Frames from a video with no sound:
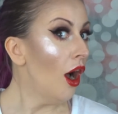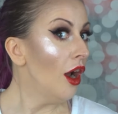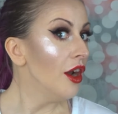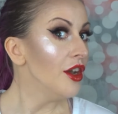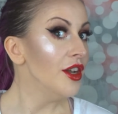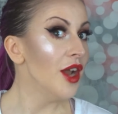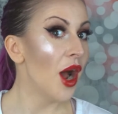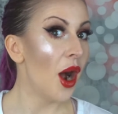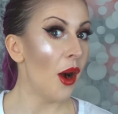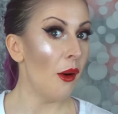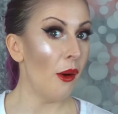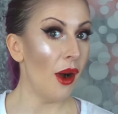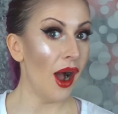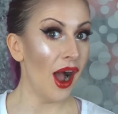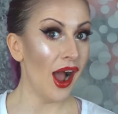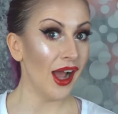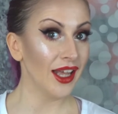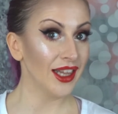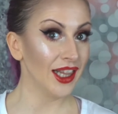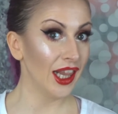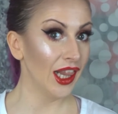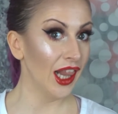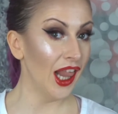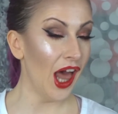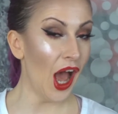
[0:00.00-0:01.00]
Now I
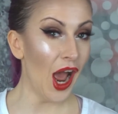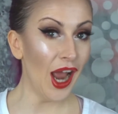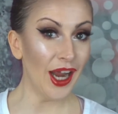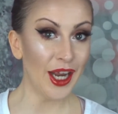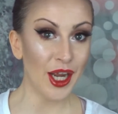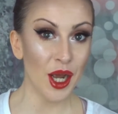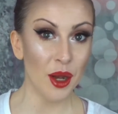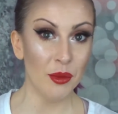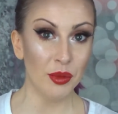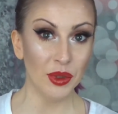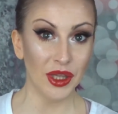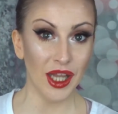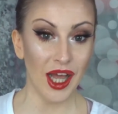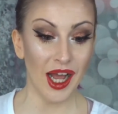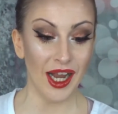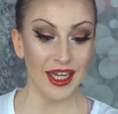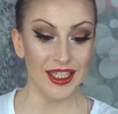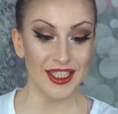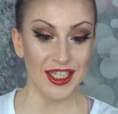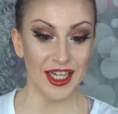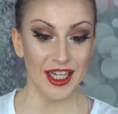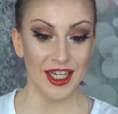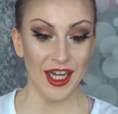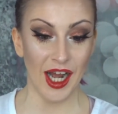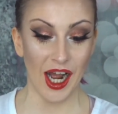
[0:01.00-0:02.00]
like a
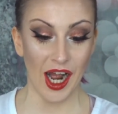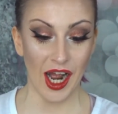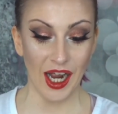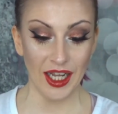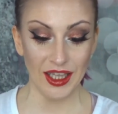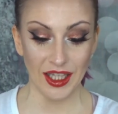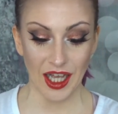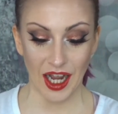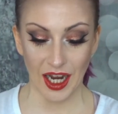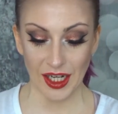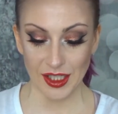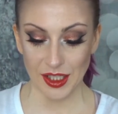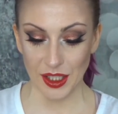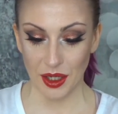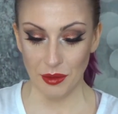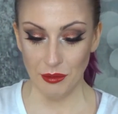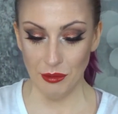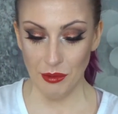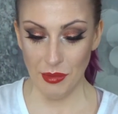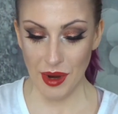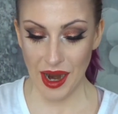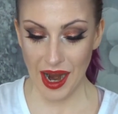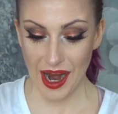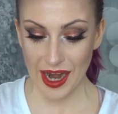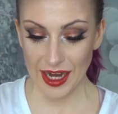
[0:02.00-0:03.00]
blinding highlighter.
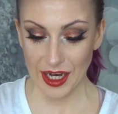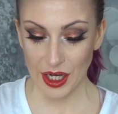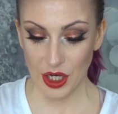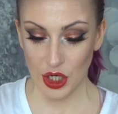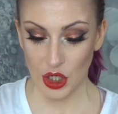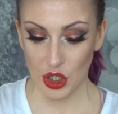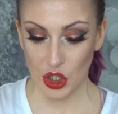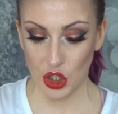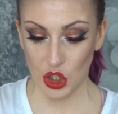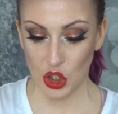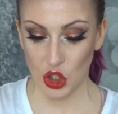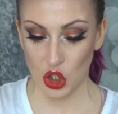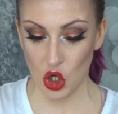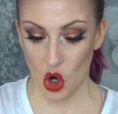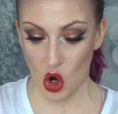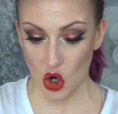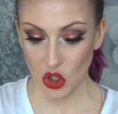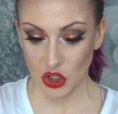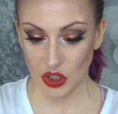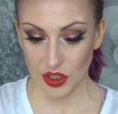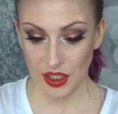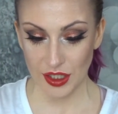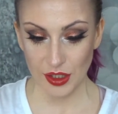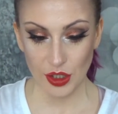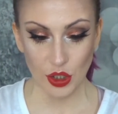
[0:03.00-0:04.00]
My God,
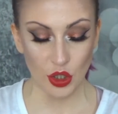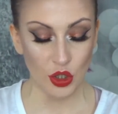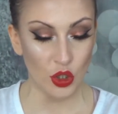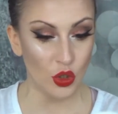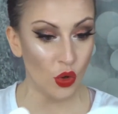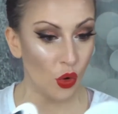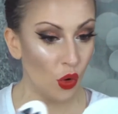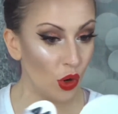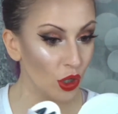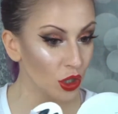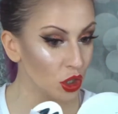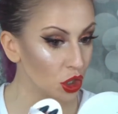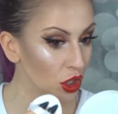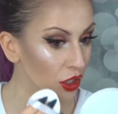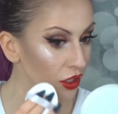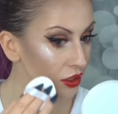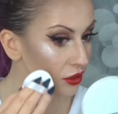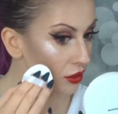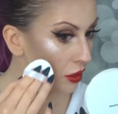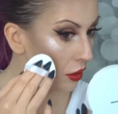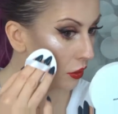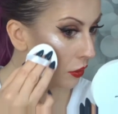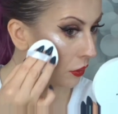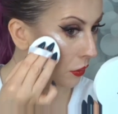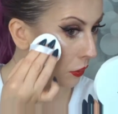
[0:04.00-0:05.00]
that's gorgeous.